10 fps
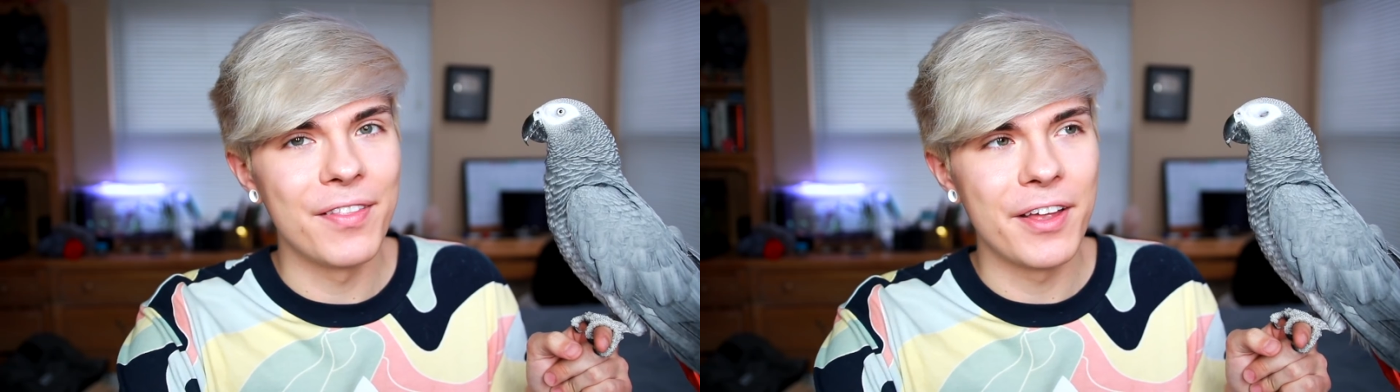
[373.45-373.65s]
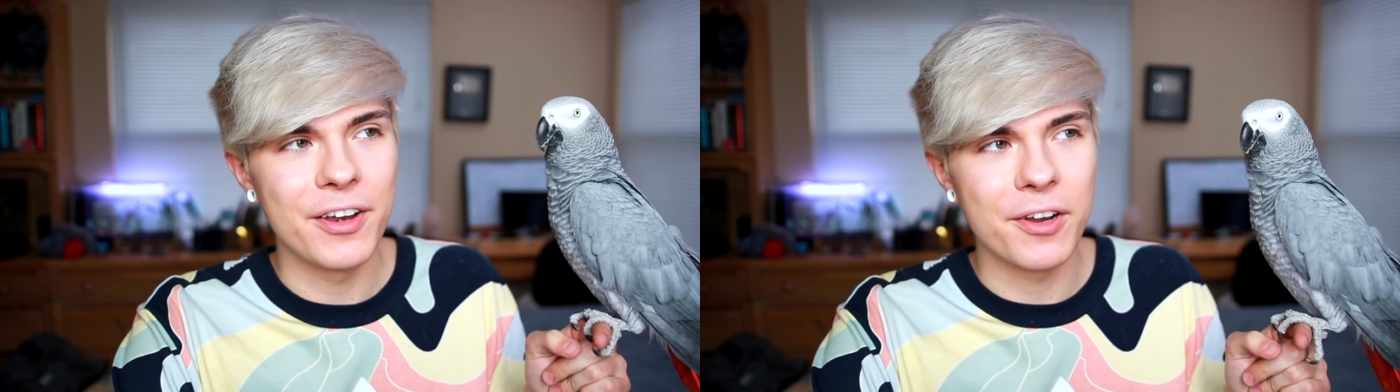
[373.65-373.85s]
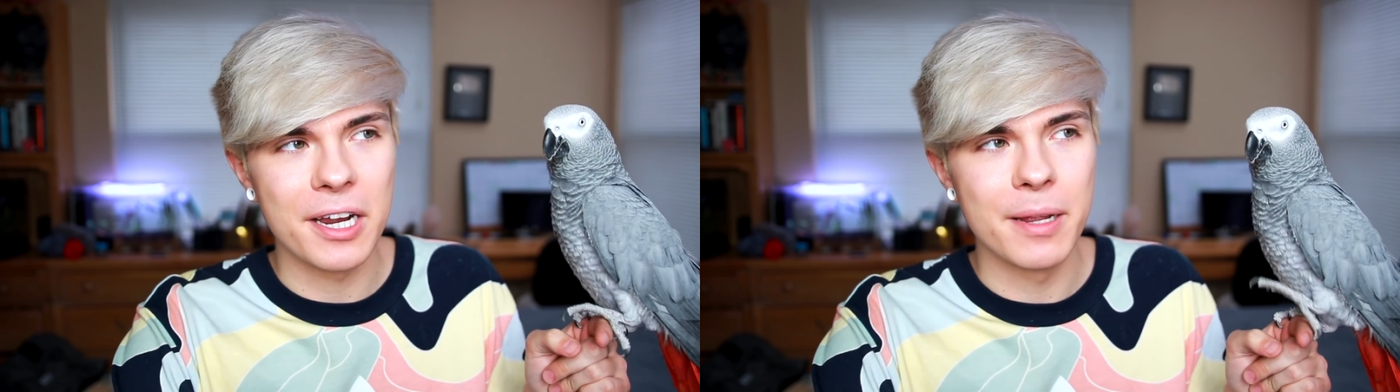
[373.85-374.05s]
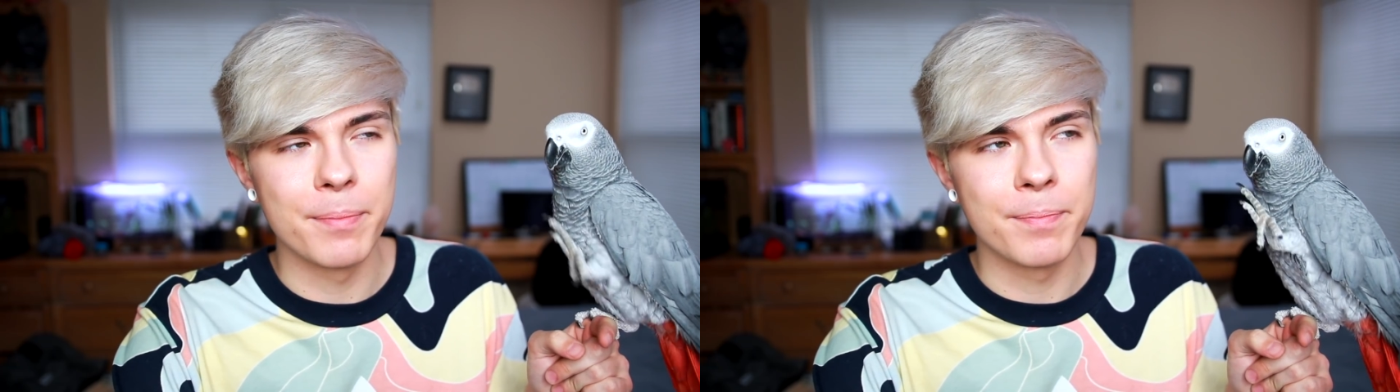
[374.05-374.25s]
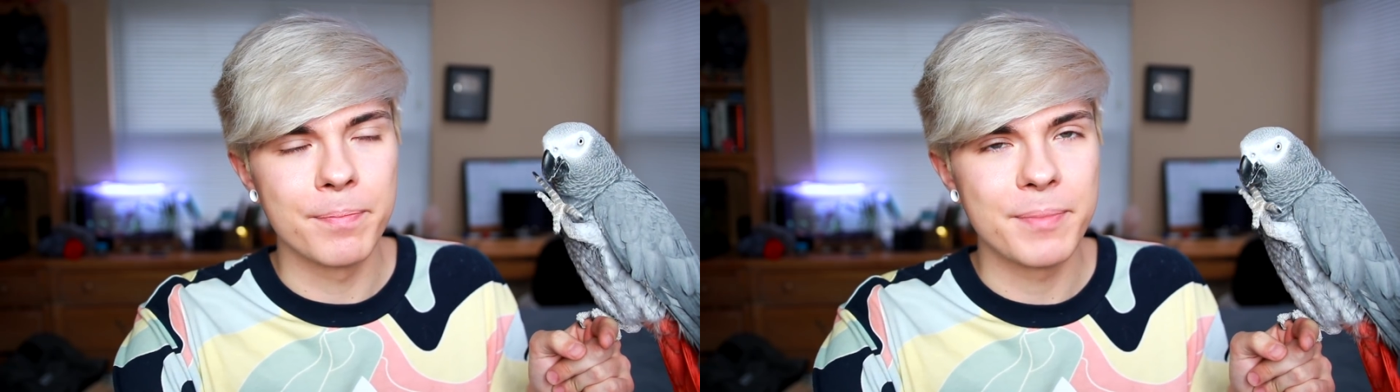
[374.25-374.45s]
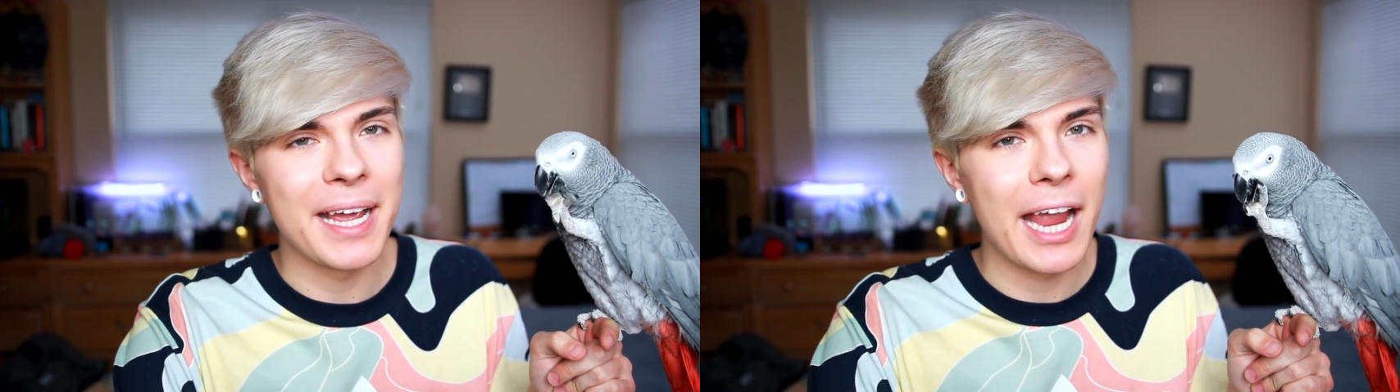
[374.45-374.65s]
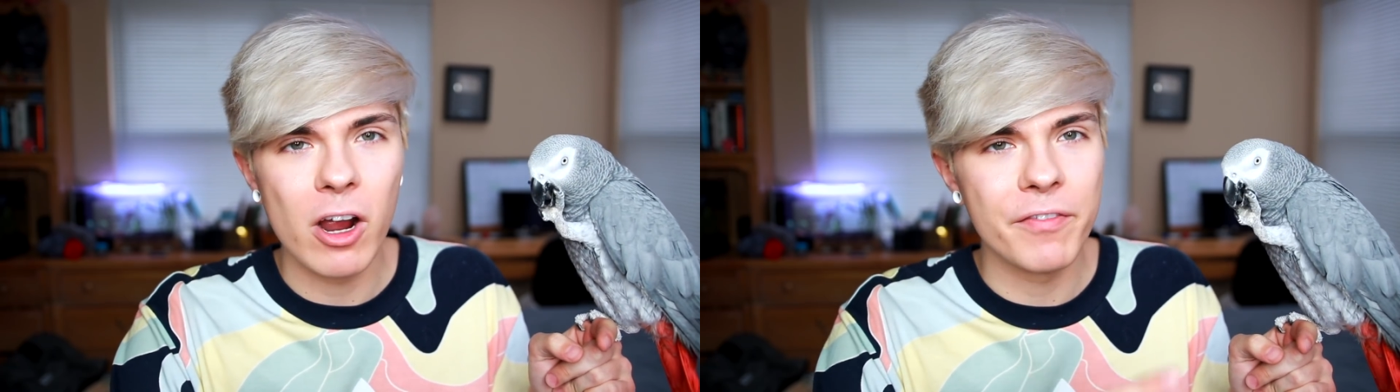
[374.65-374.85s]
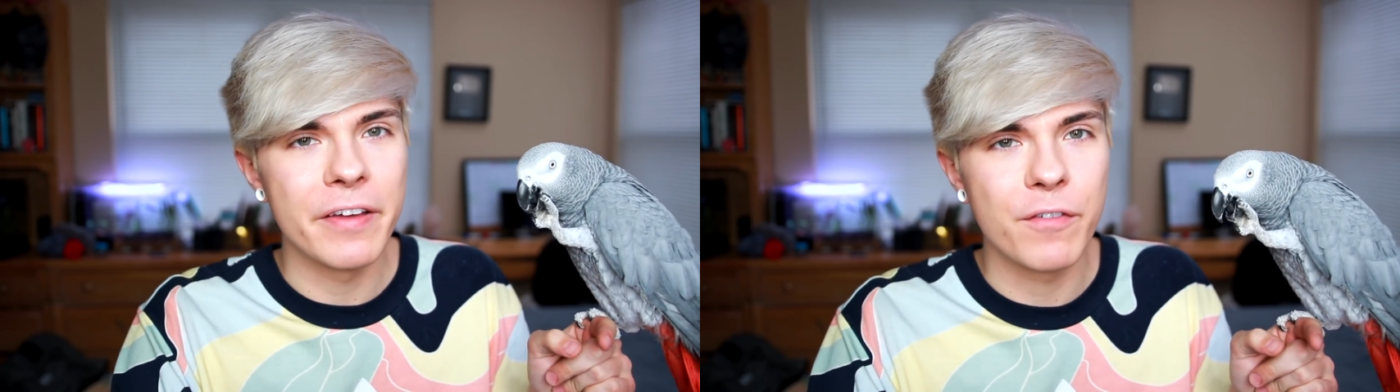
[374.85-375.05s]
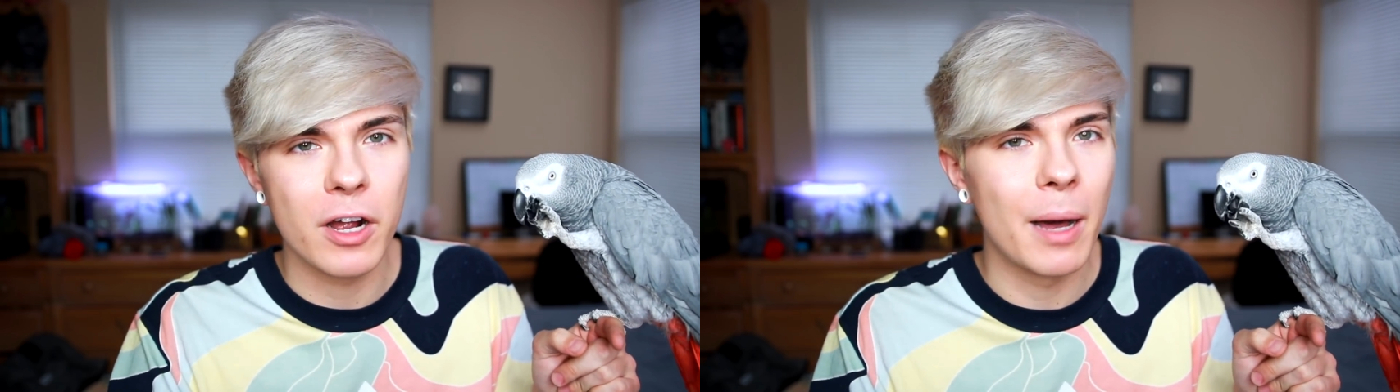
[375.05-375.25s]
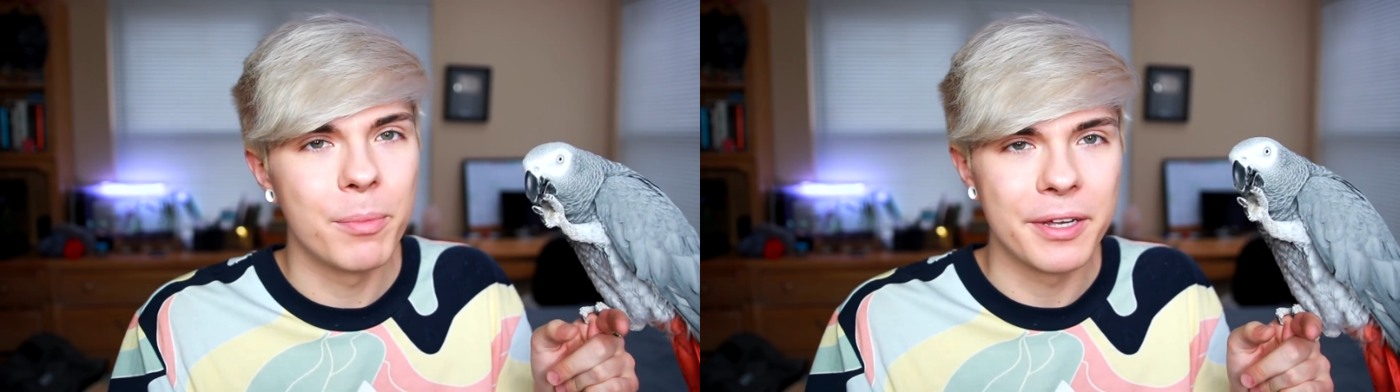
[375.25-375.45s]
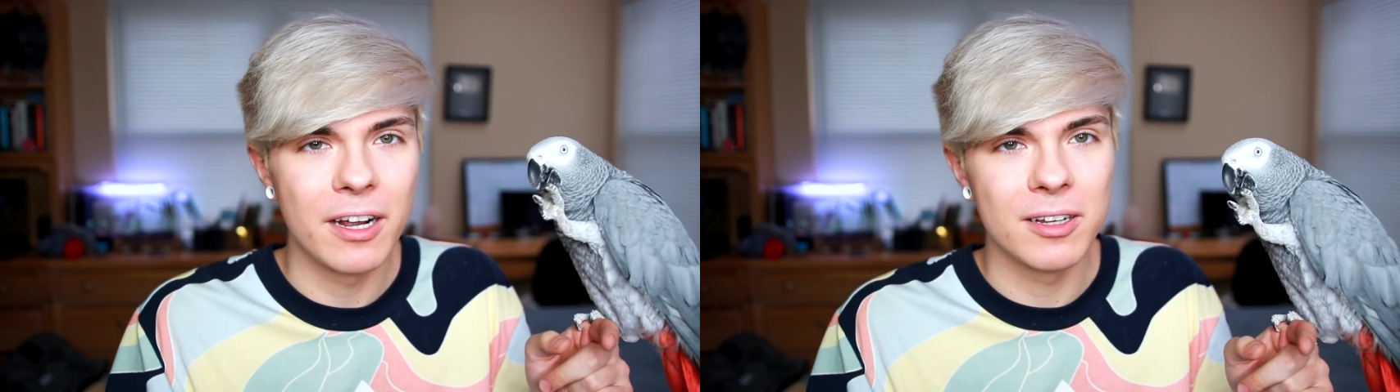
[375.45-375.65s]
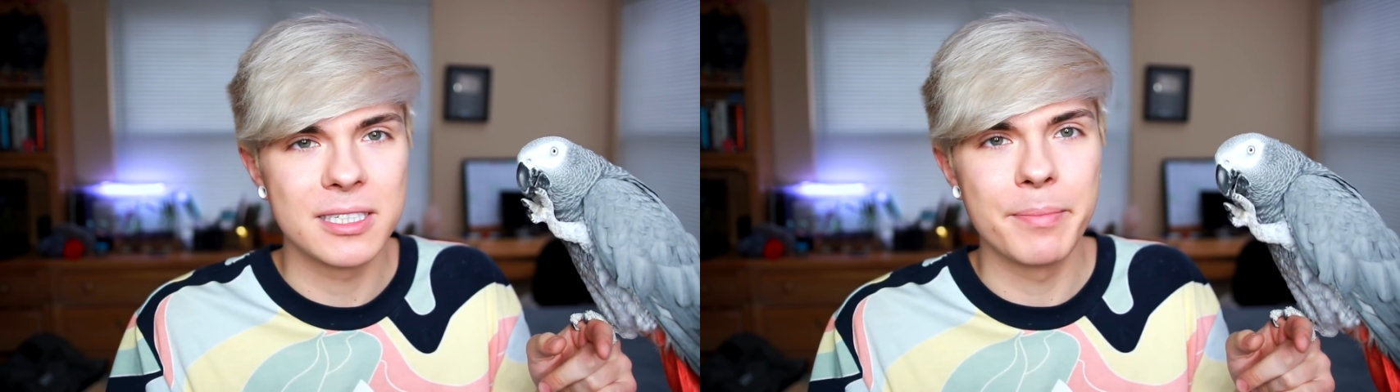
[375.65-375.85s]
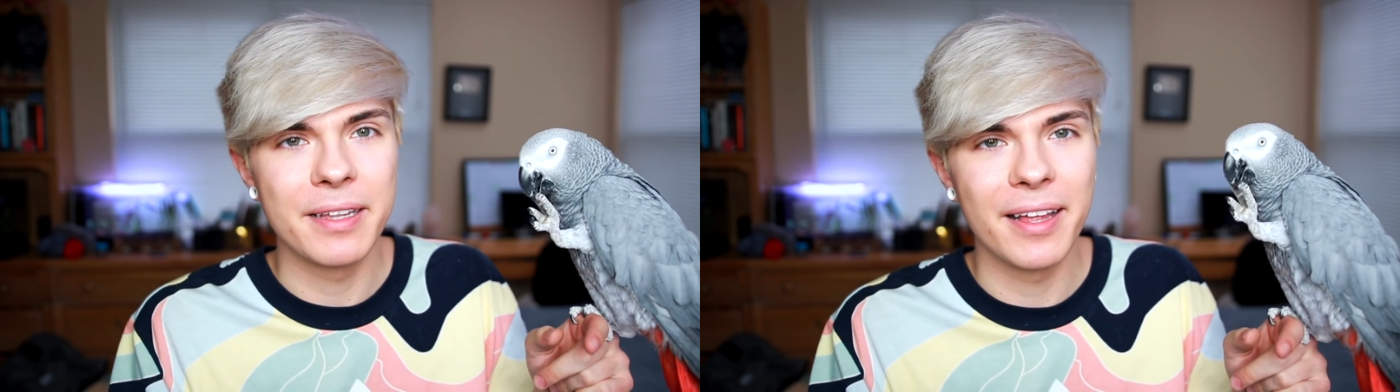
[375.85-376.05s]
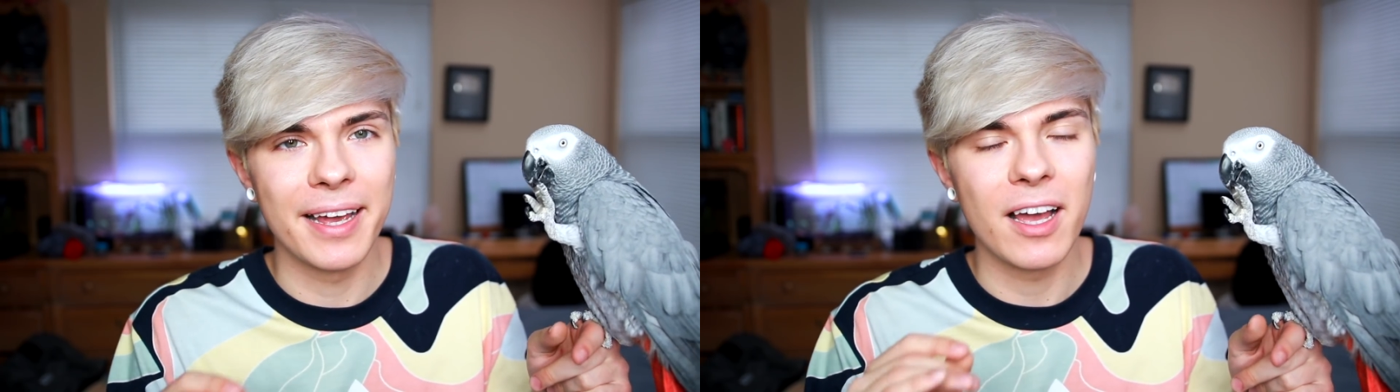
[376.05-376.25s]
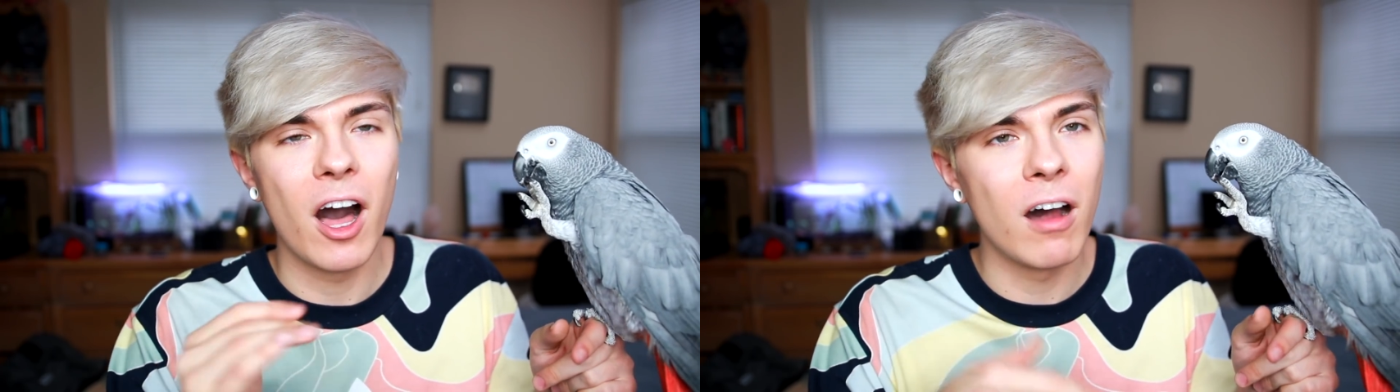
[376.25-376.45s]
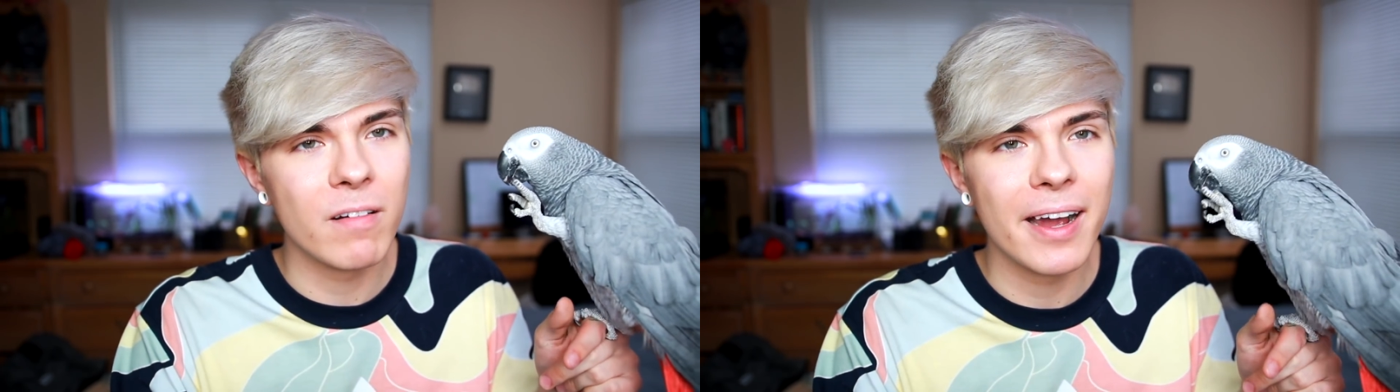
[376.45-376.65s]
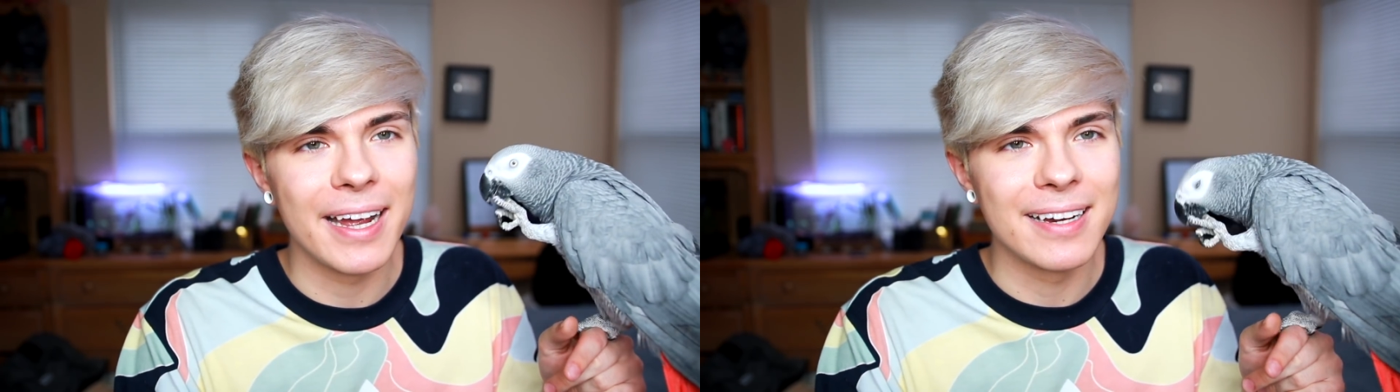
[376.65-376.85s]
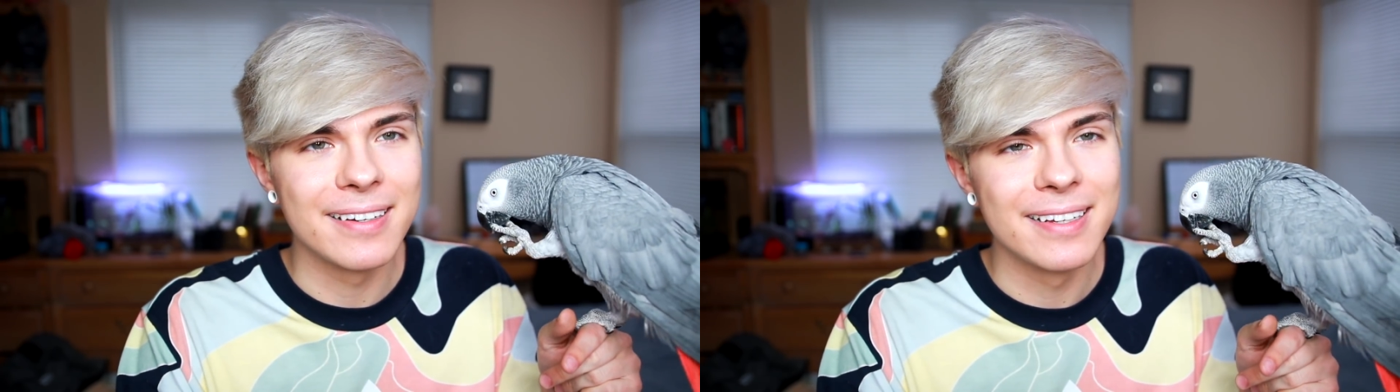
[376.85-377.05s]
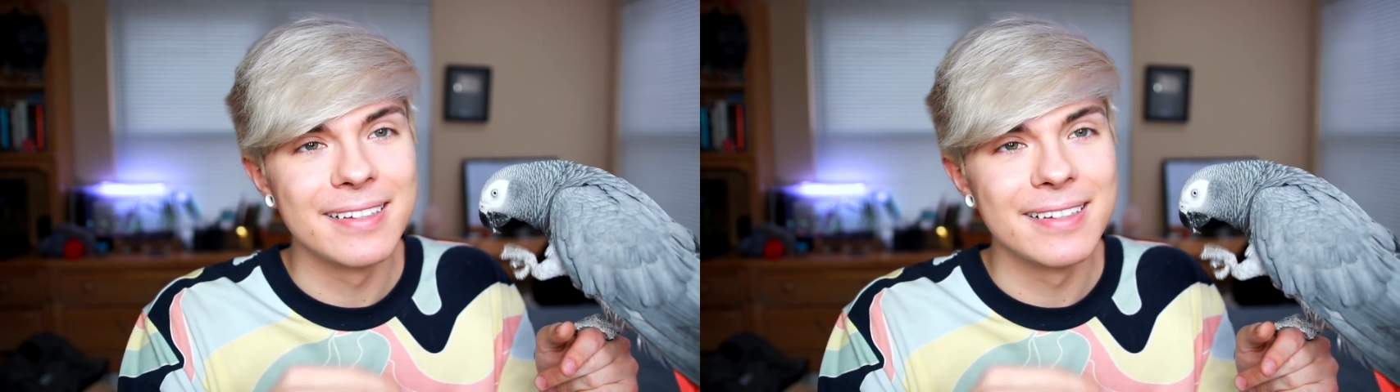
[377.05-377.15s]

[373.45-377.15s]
and then you're gonna take care of it for a couple years and be like, all right,